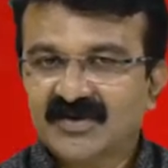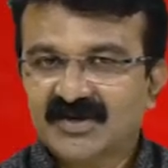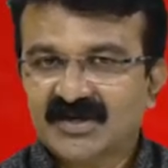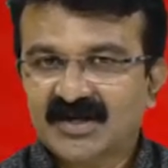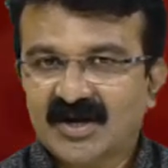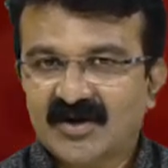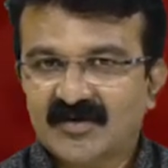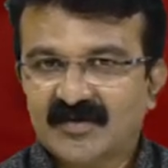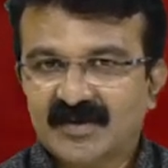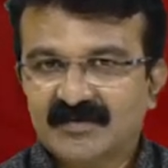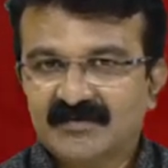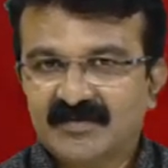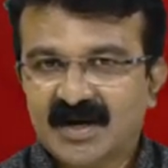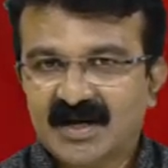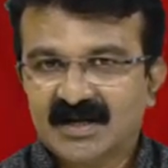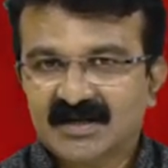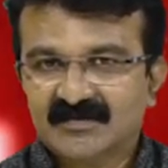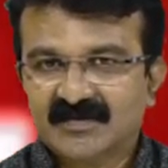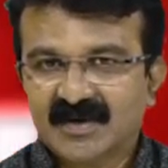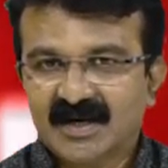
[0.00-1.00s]
which have been
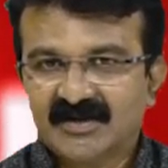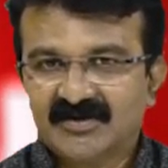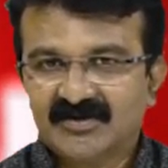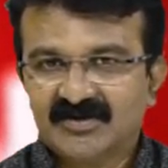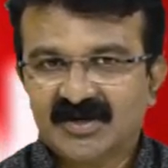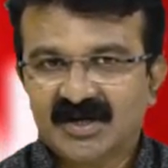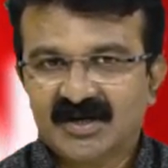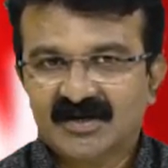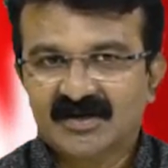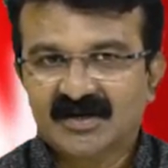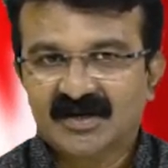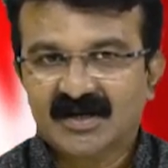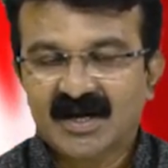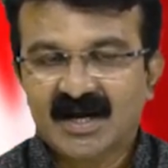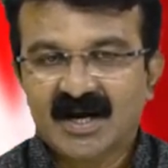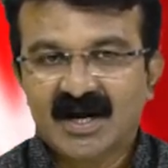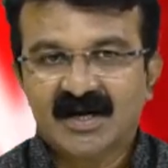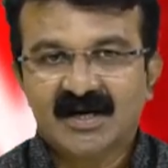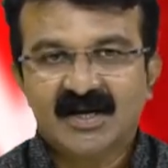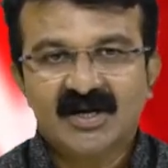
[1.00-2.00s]
passed by the centre
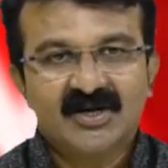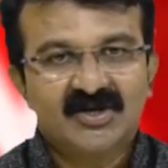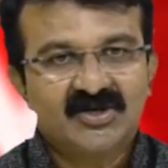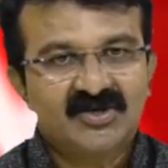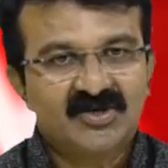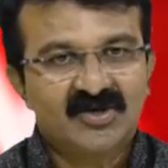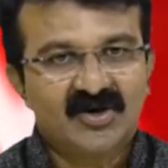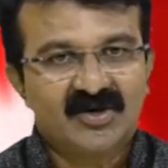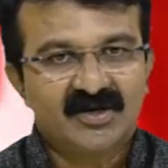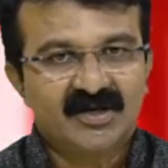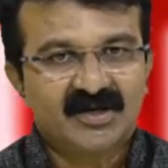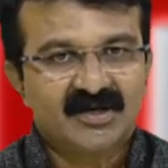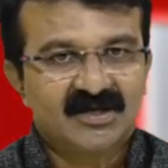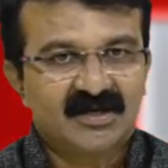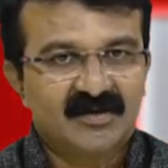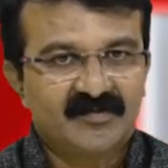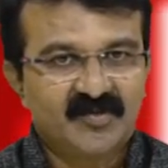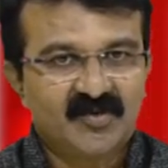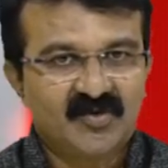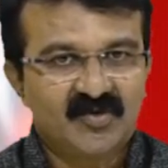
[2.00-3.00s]
and sought his
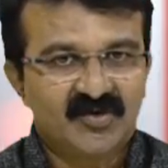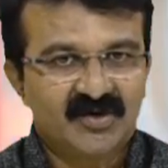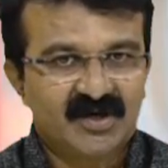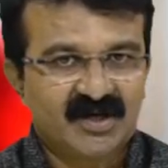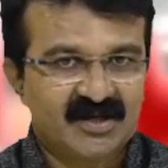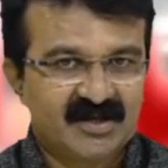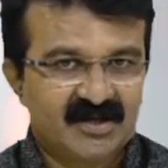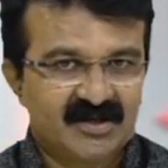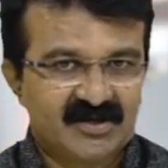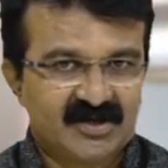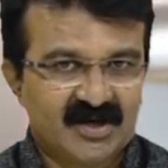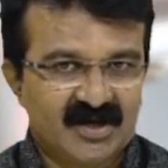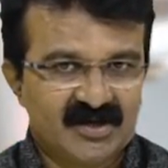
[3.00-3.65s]
support in this